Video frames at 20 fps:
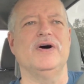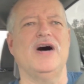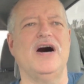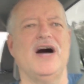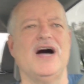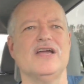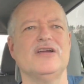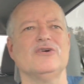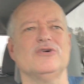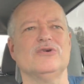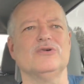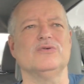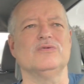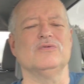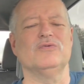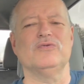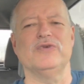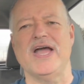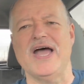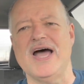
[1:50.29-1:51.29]
higher
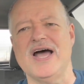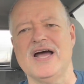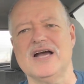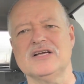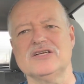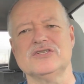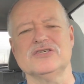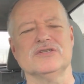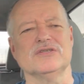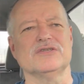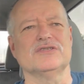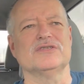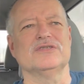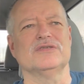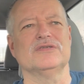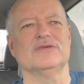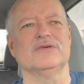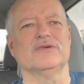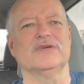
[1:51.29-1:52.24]
reactions.